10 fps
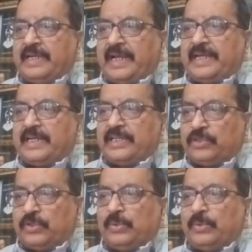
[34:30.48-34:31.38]
and
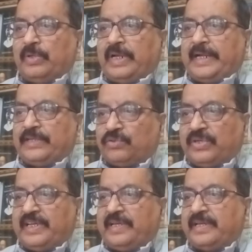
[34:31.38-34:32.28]
through
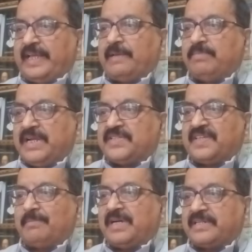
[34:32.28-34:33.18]
3, A
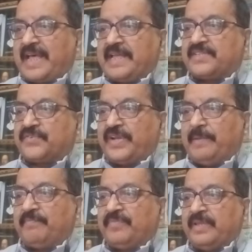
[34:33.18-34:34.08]
Midsummer Night's
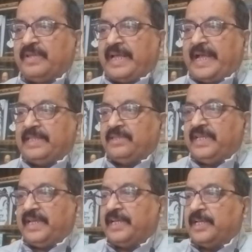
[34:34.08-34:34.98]
Dream, and
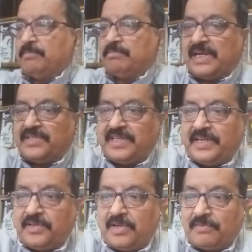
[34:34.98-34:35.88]
The
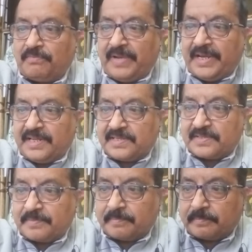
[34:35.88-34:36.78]
Merchant of Venice,